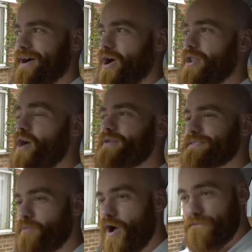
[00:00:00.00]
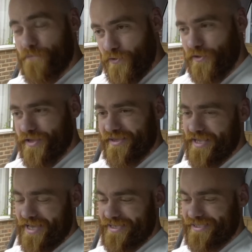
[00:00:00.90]
I know it's worth more than
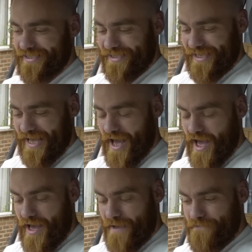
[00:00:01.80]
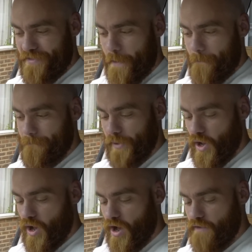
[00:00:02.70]
this.
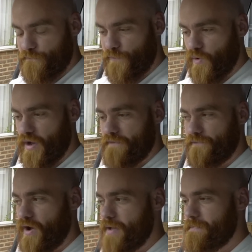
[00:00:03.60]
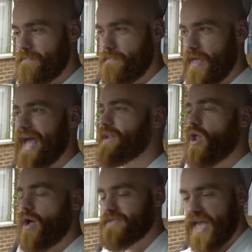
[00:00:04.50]
But I thought and
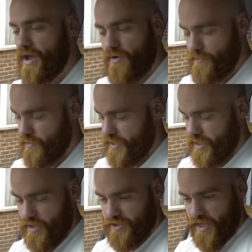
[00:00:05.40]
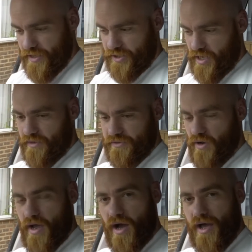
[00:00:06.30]
I'm terrible at negotiating, Charles,
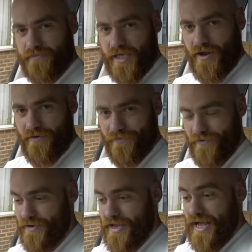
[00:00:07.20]
right? I am terrible.